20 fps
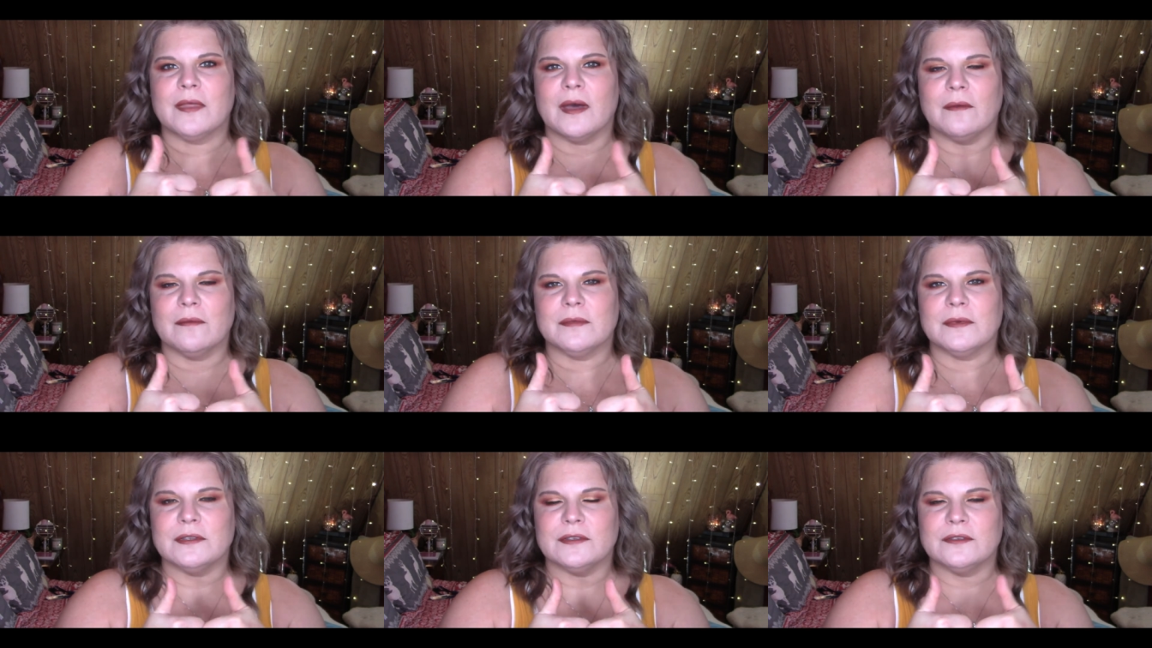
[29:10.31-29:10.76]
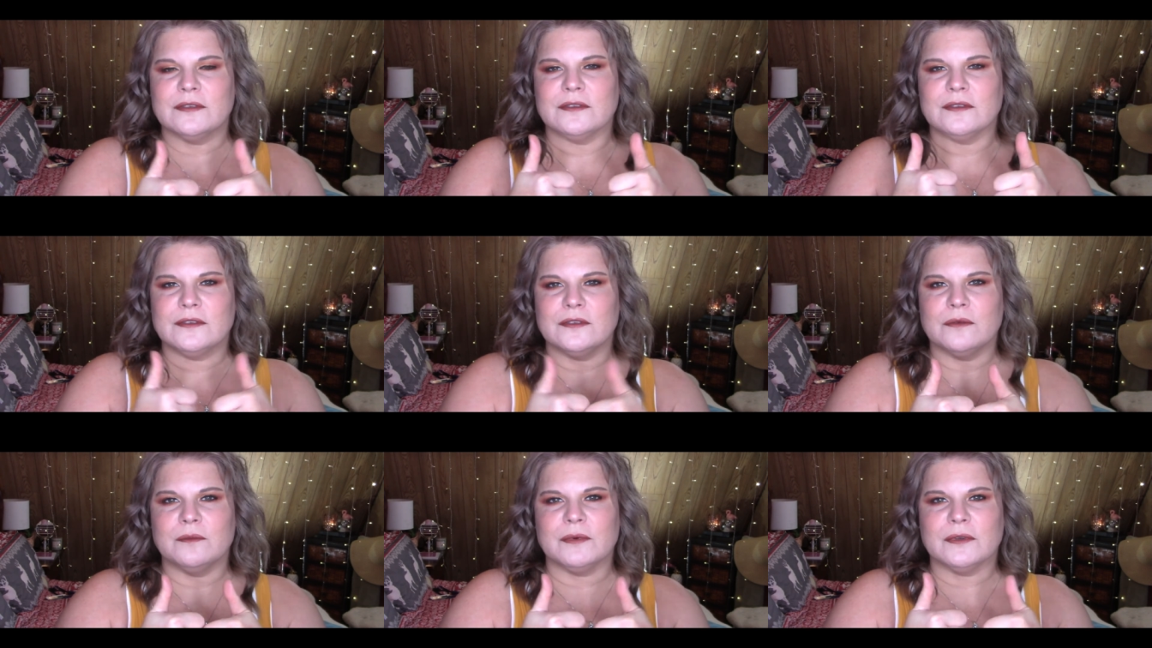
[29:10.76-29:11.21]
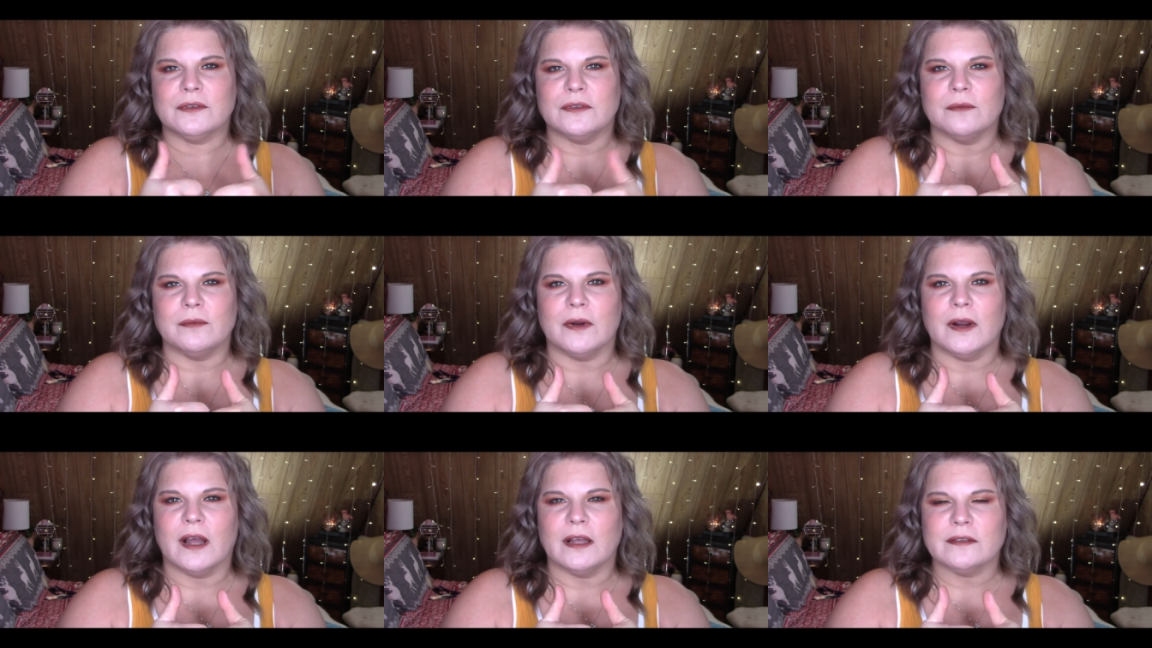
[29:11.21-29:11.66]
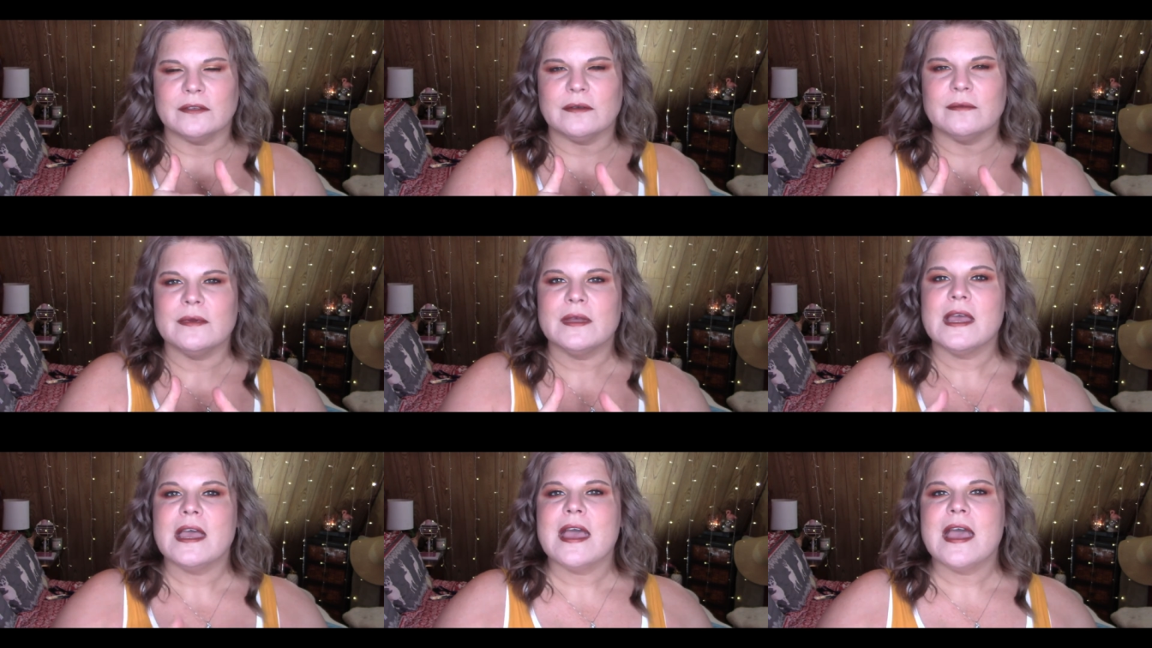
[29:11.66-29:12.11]
That would be super, super
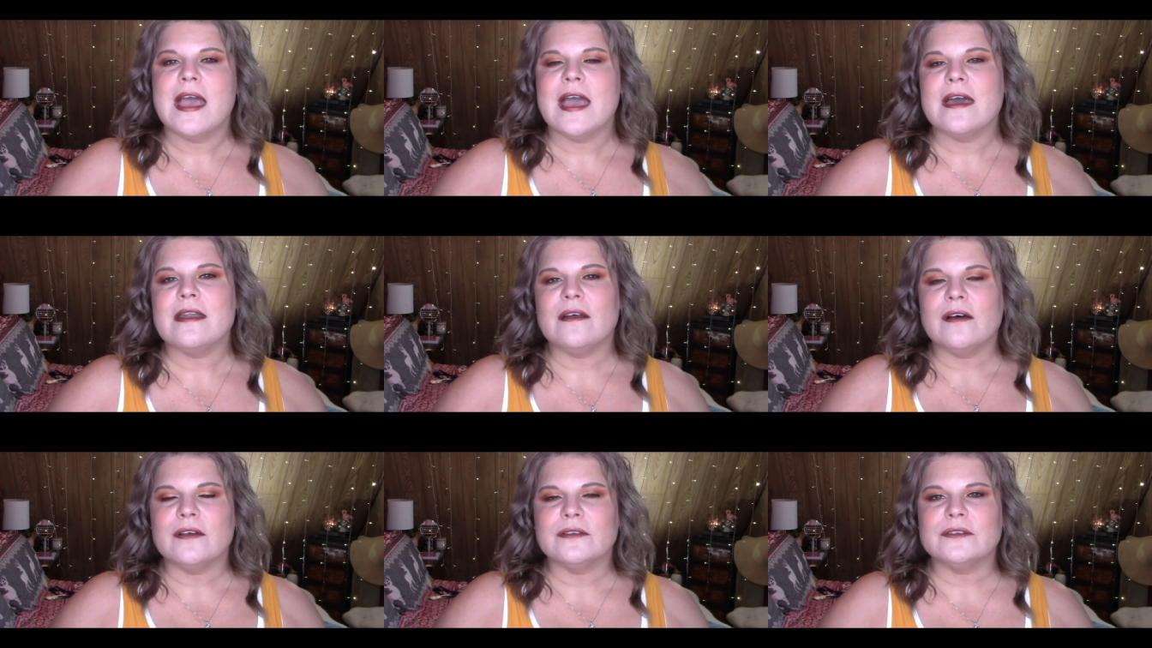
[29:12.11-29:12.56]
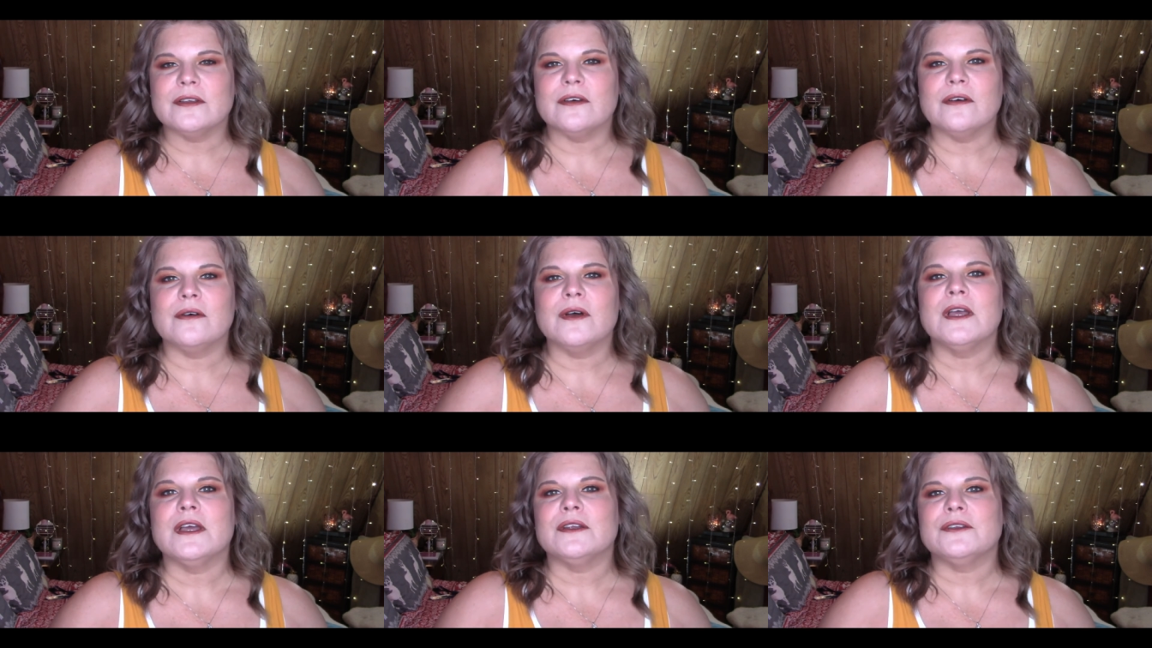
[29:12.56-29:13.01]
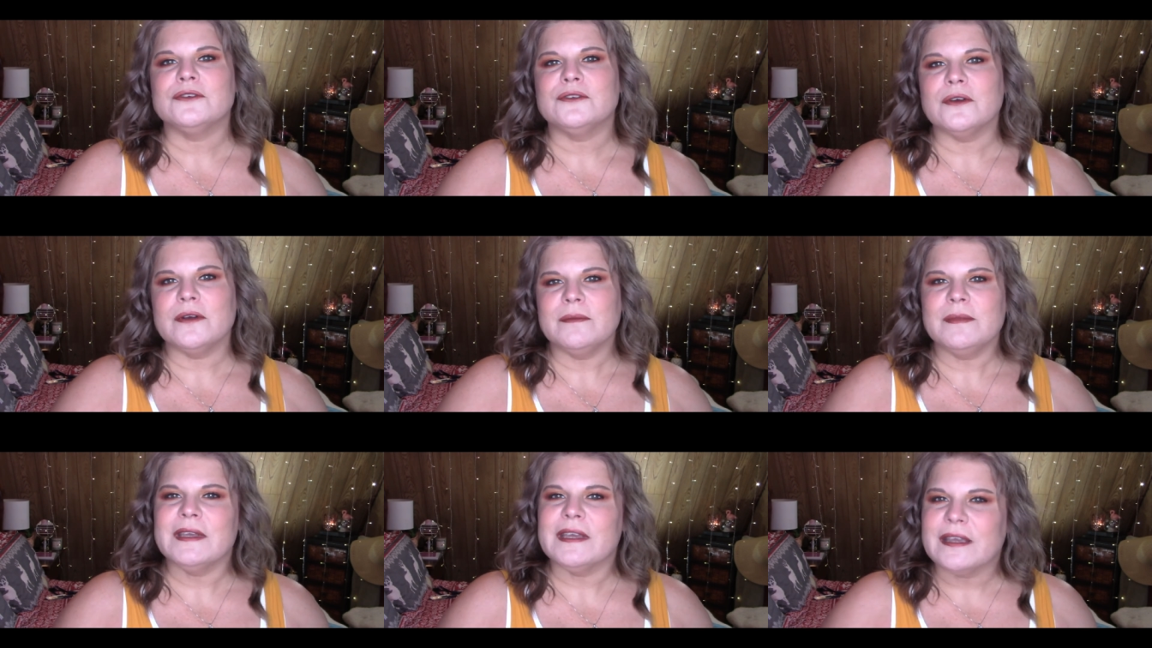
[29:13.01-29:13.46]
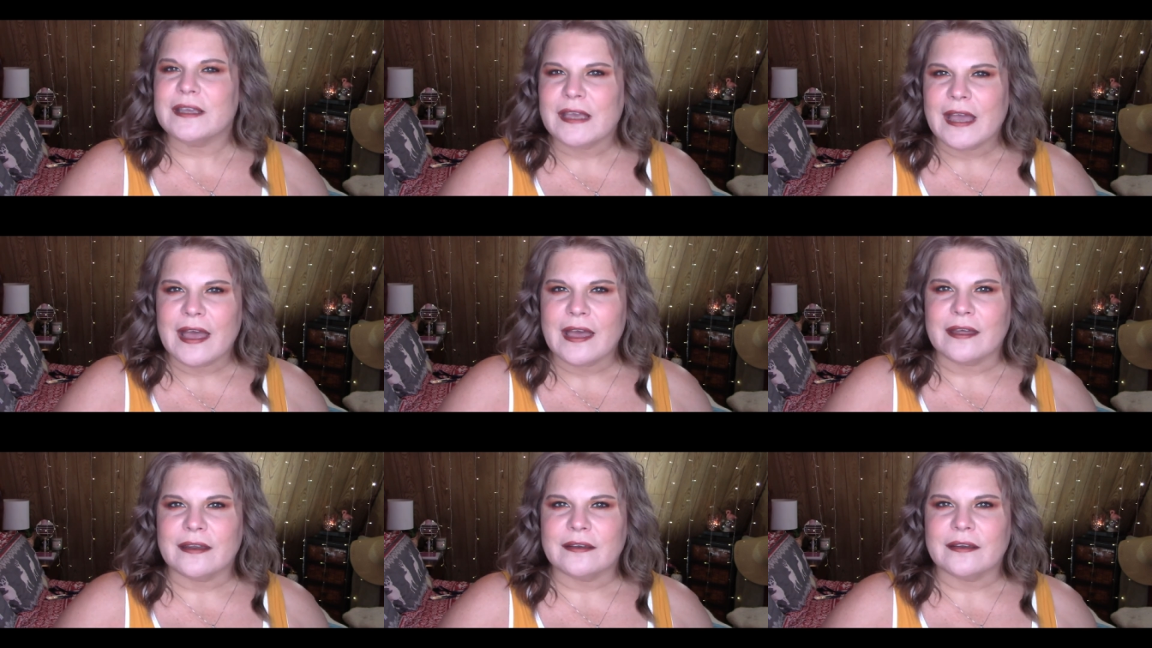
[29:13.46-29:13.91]
awesome. And also, join me
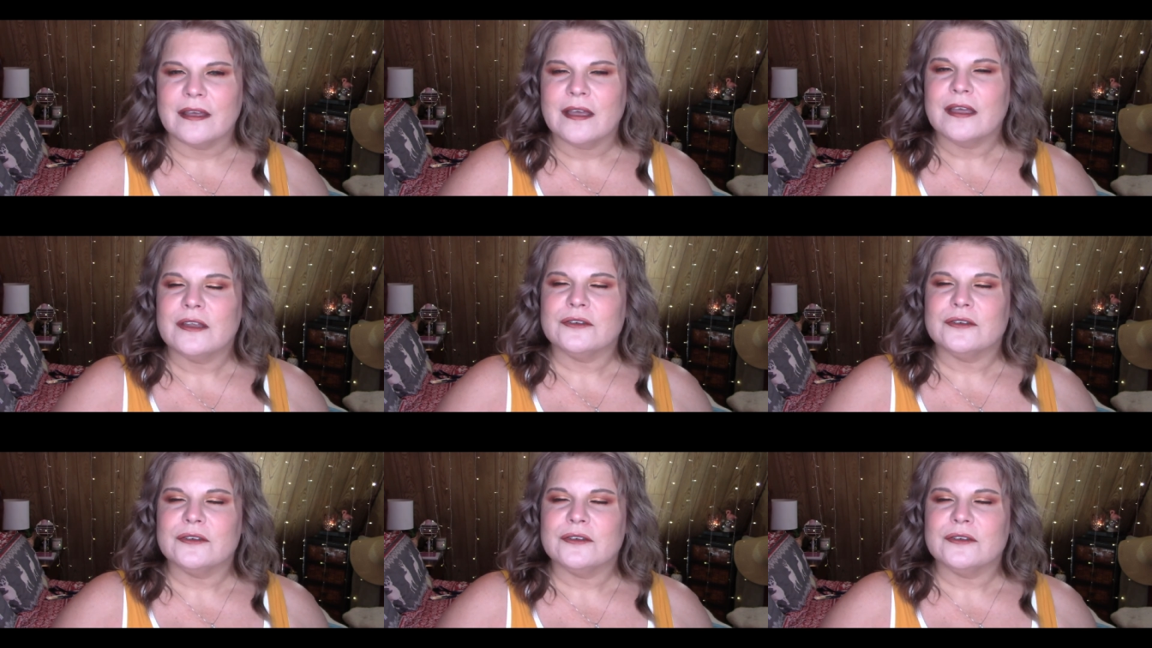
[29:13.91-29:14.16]
again.